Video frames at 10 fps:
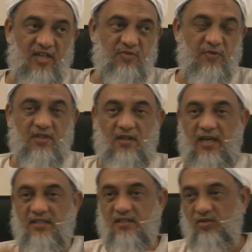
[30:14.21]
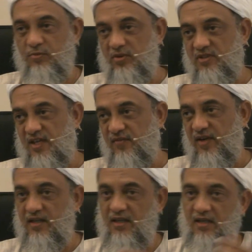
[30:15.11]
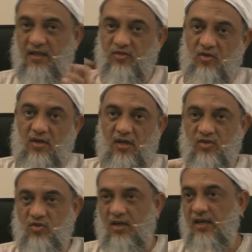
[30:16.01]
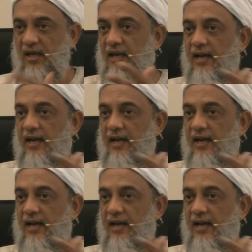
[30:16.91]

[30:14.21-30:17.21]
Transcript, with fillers: basmati rice and you put zafran in it and so on and so on